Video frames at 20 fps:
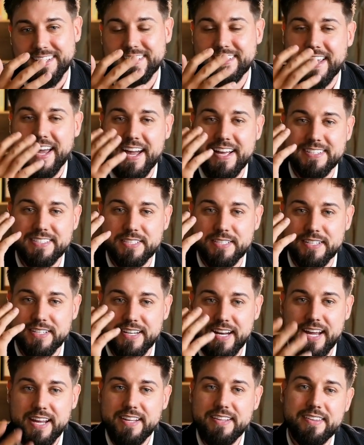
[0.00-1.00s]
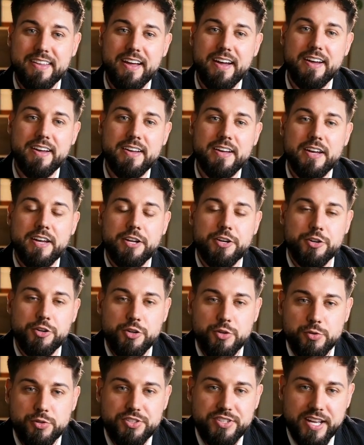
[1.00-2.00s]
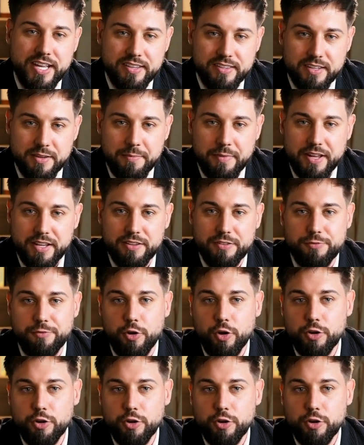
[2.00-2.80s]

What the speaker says: It scans data, news sentiment,